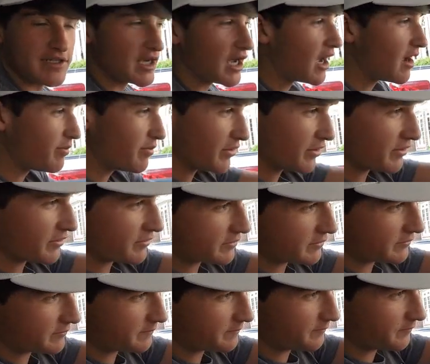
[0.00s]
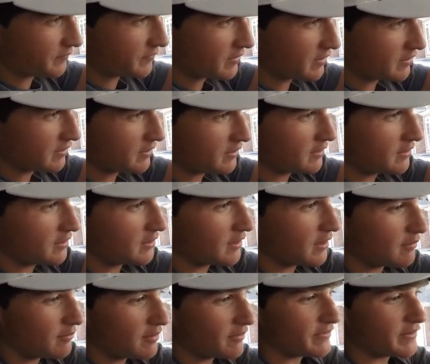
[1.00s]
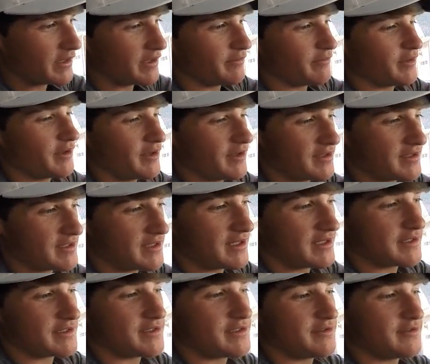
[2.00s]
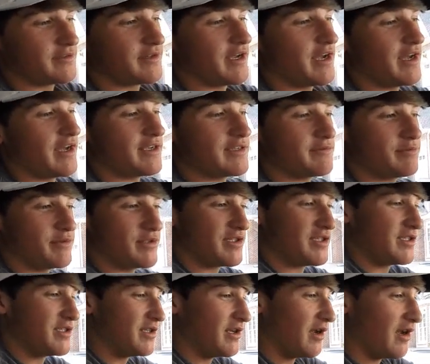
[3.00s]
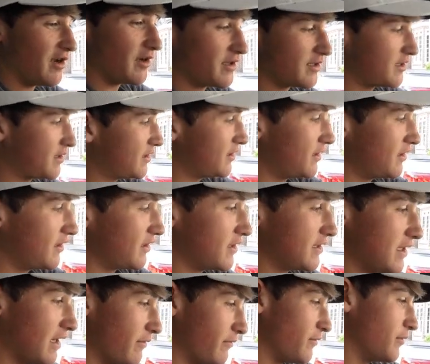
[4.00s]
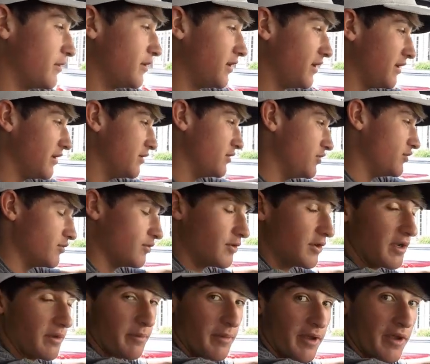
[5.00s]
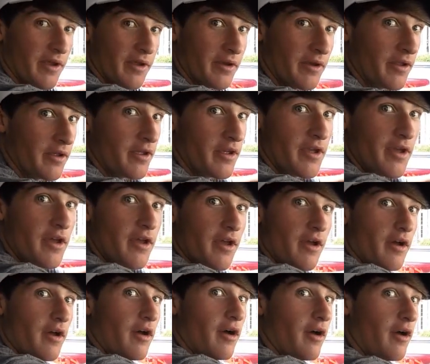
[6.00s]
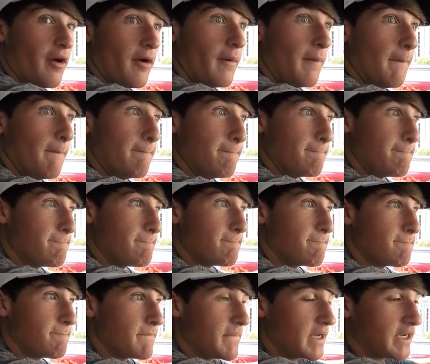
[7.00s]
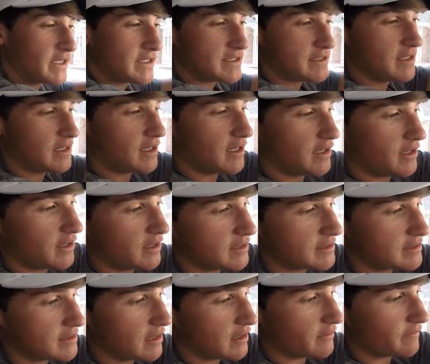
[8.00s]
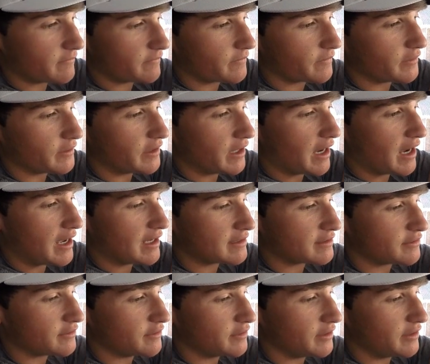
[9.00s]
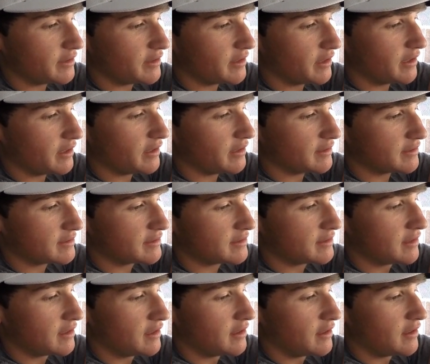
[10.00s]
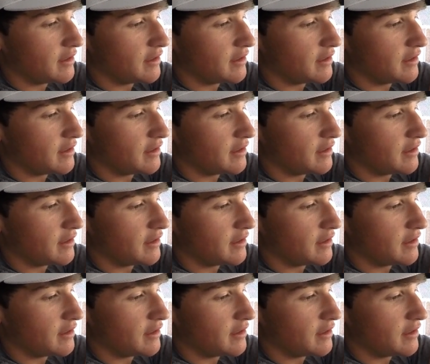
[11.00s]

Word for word: top. I'll have to get rid of this thing soon, guys, which sucks because I really enjoy it, man. Um, and it's not it's not for gas or anything. It's